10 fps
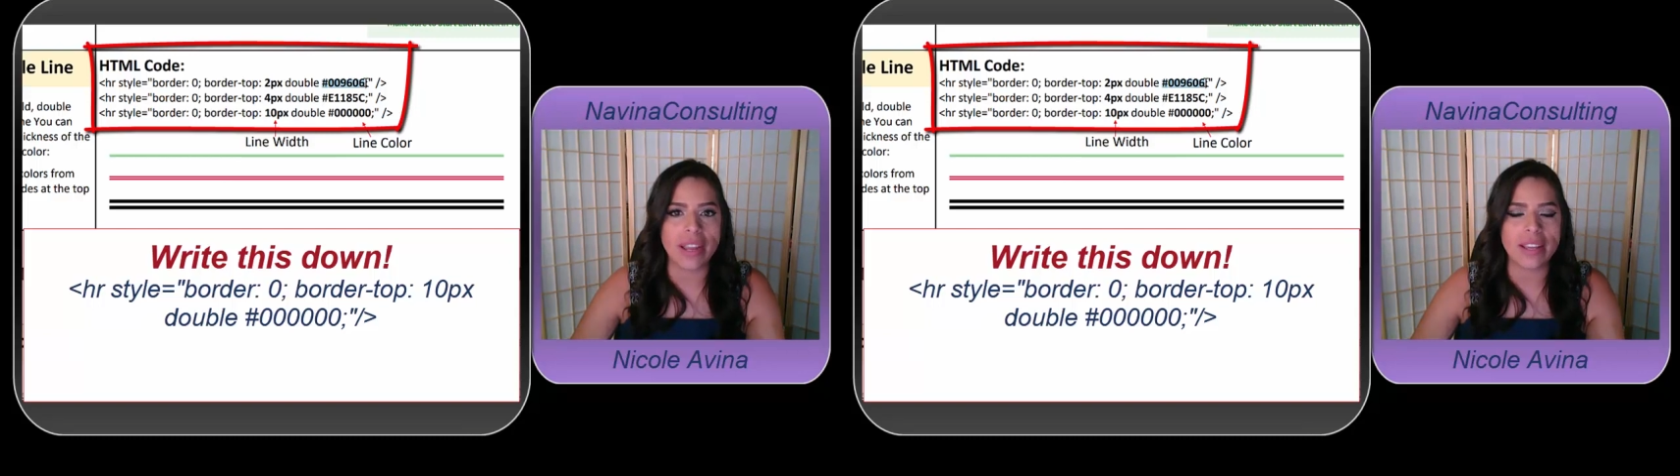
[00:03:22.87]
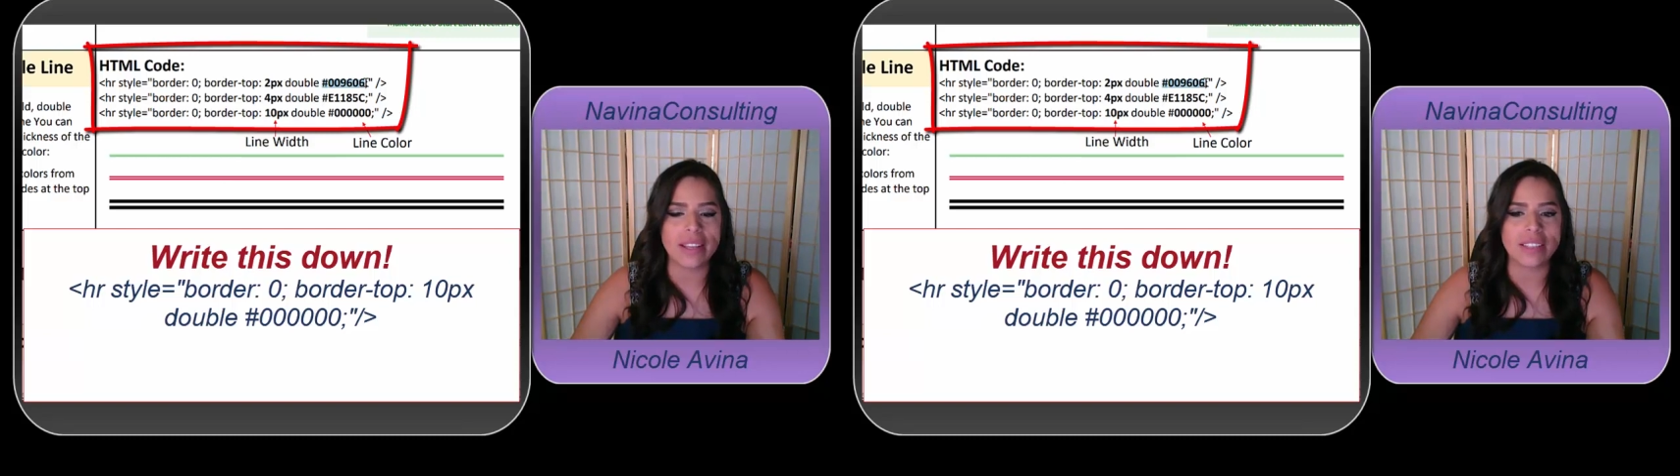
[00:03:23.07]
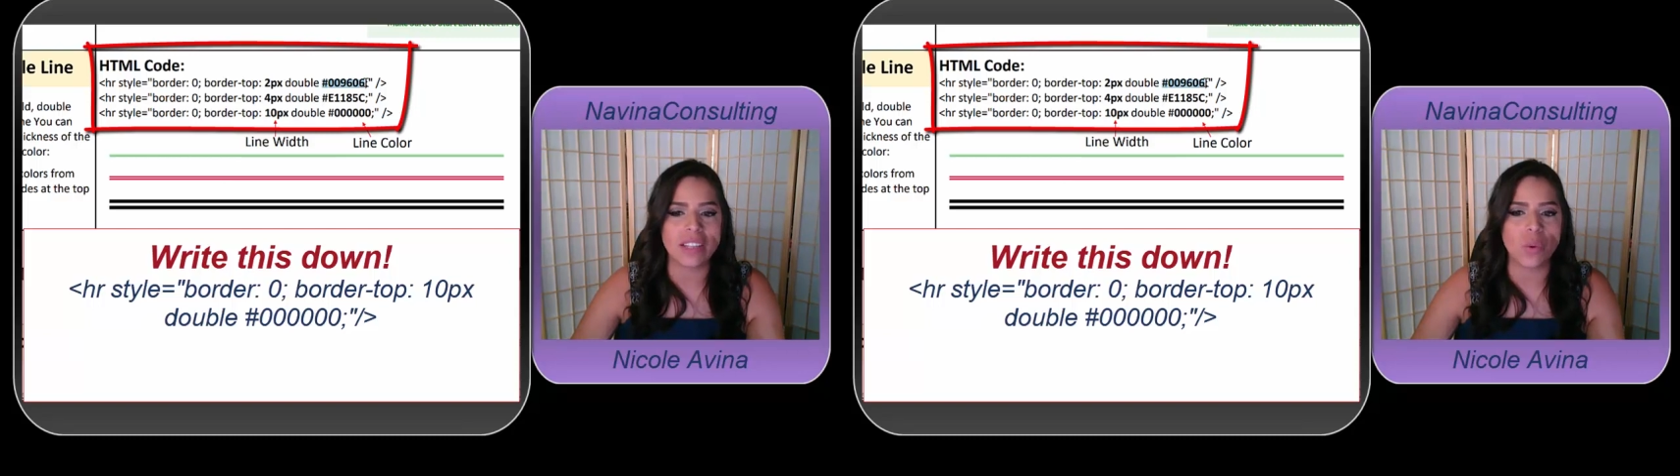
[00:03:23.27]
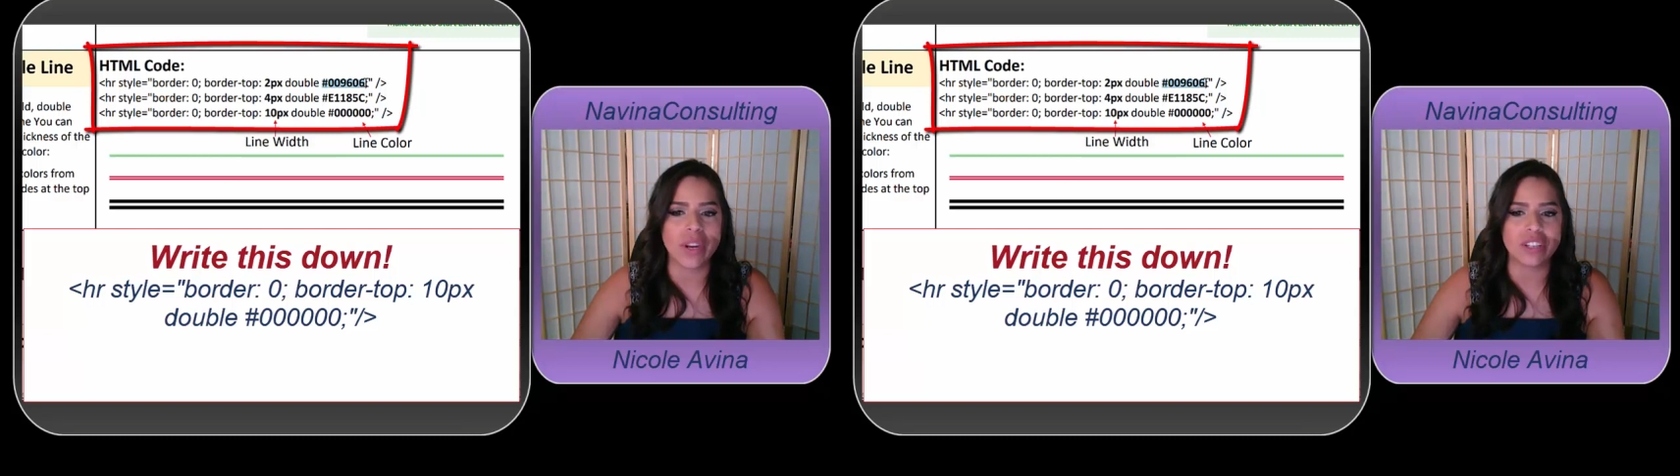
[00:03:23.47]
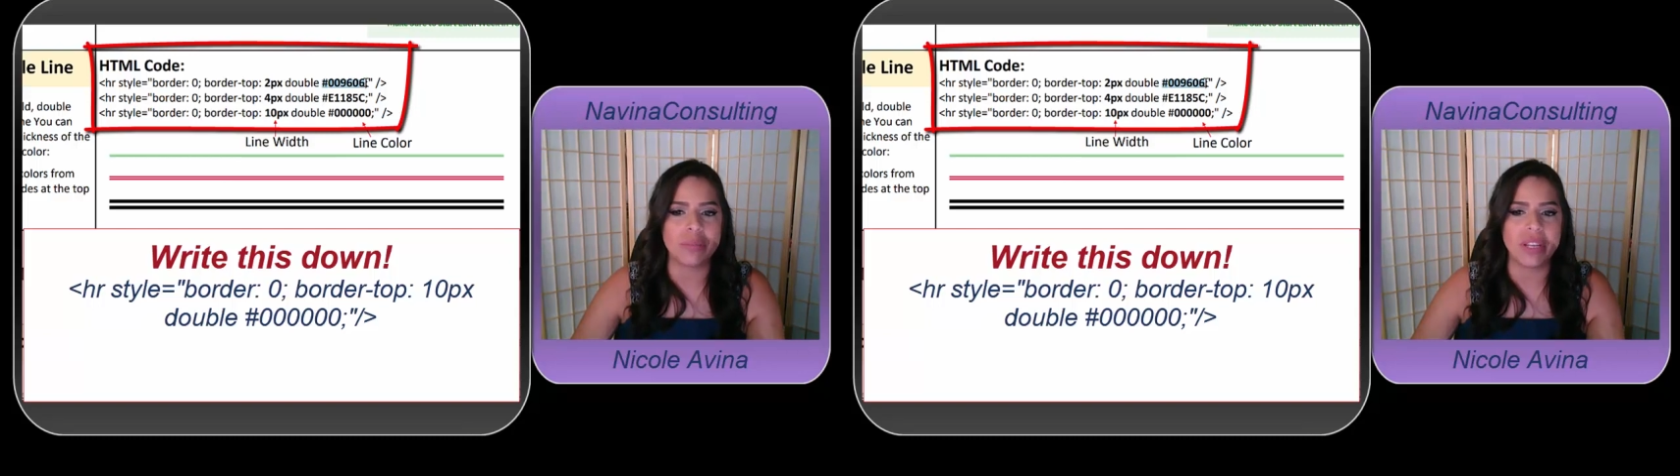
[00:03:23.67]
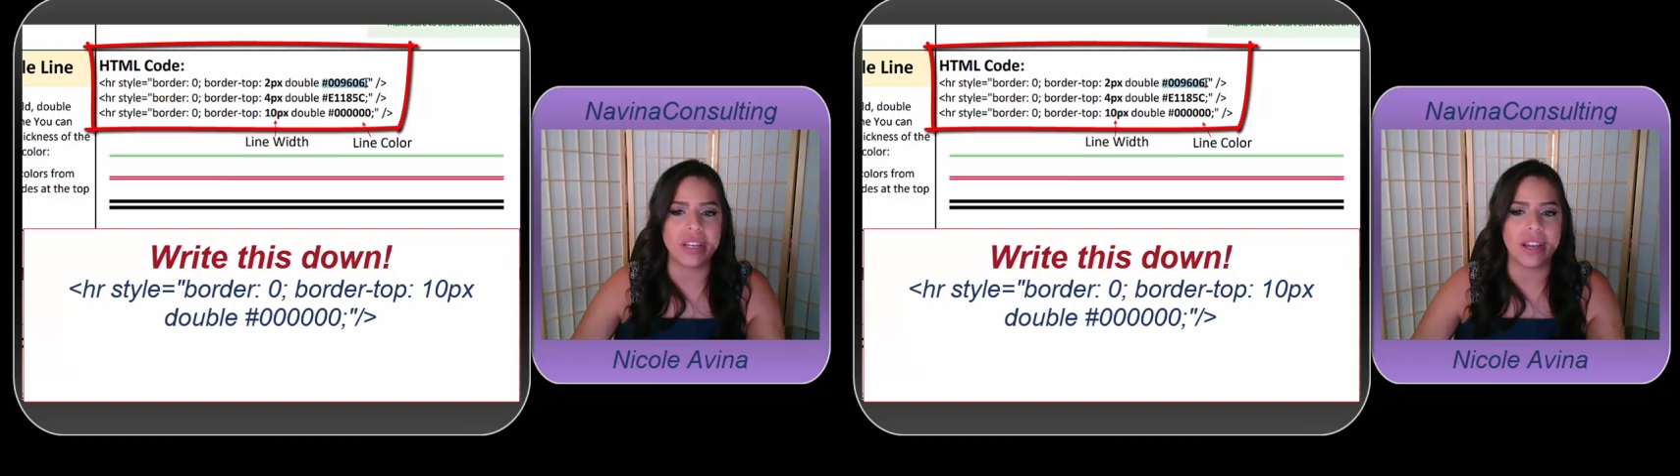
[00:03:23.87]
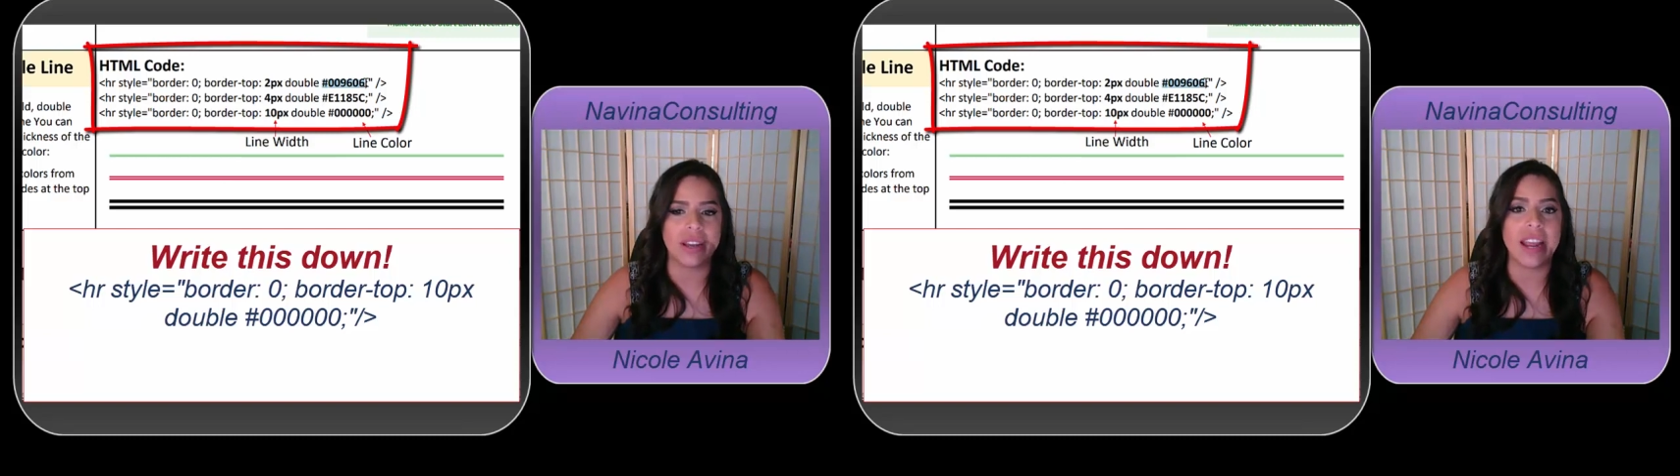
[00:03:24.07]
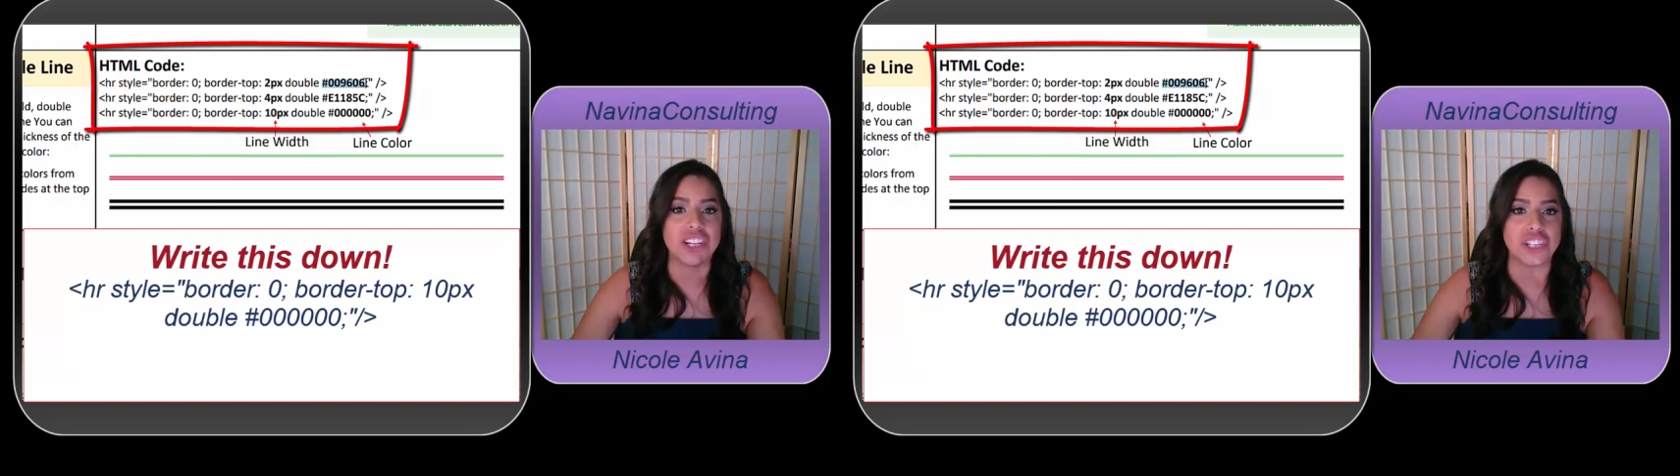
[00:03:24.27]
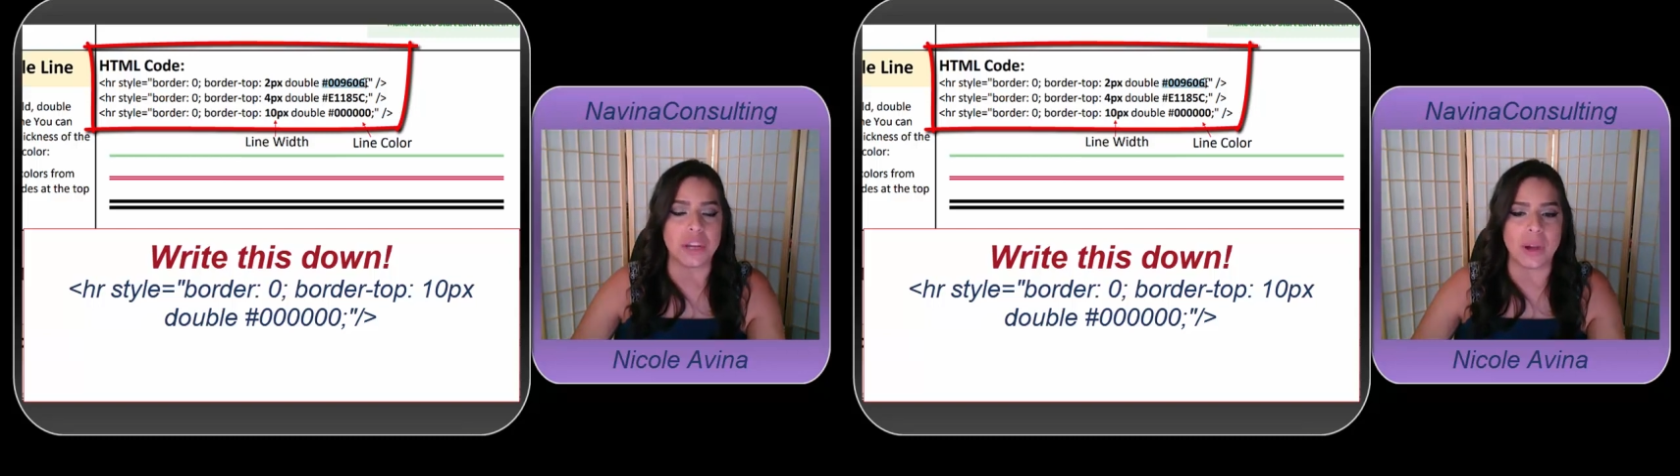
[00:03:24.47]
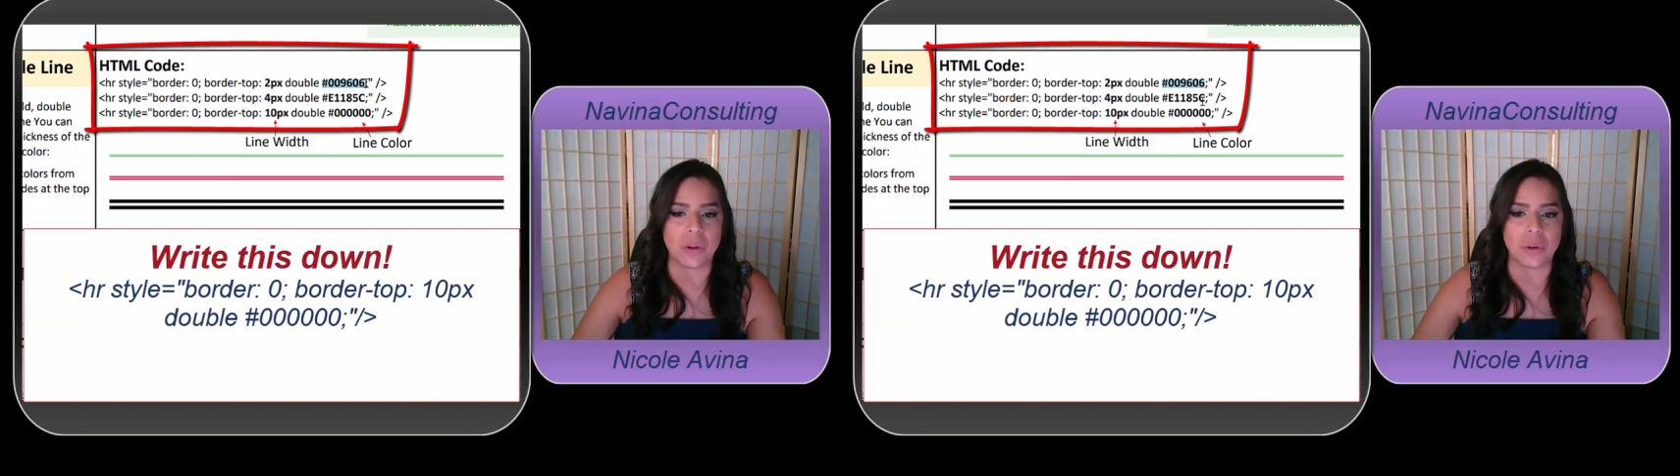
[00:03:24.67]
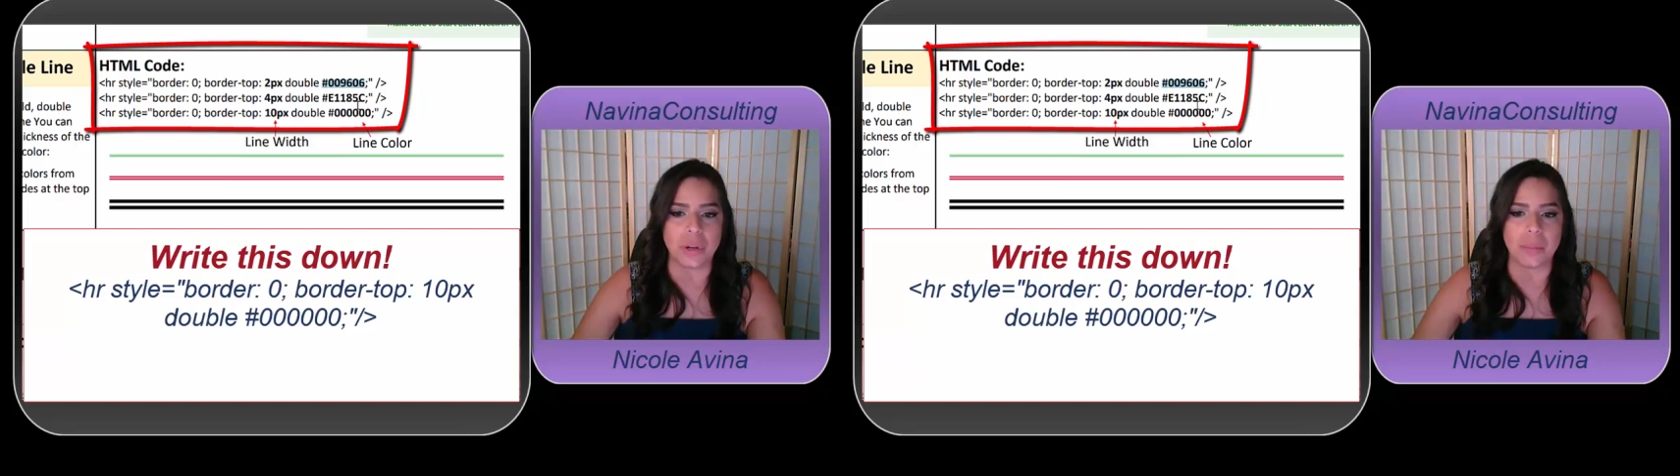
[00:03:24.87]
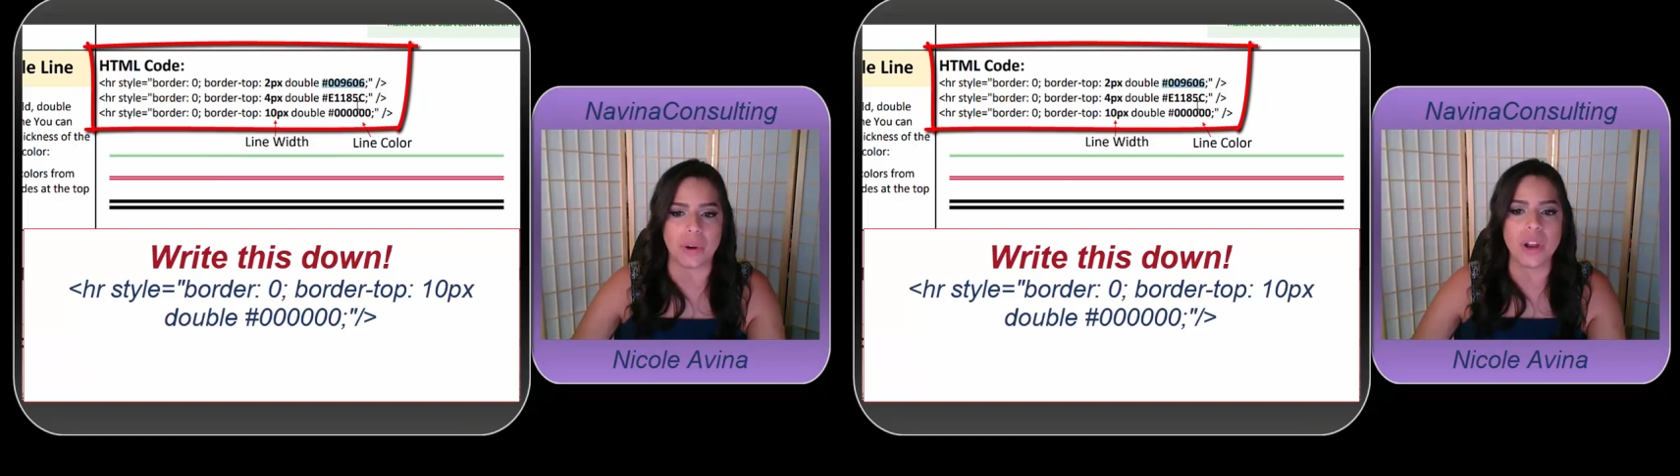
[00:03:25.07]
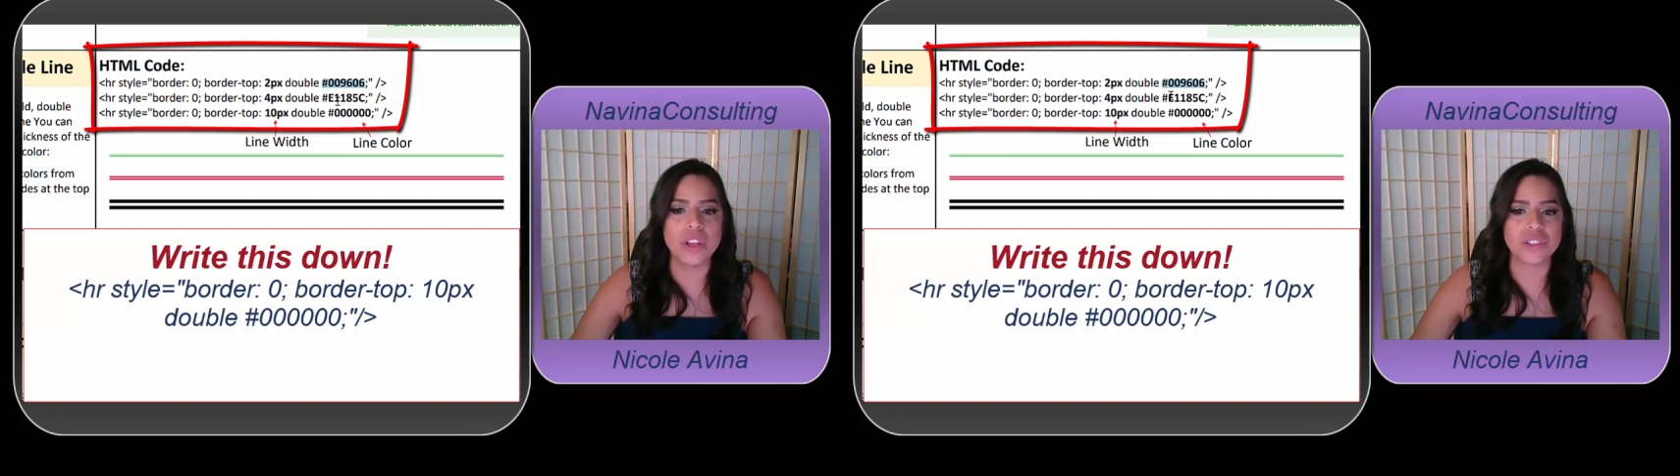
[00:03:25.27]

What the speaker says: is going to be an HTML code number.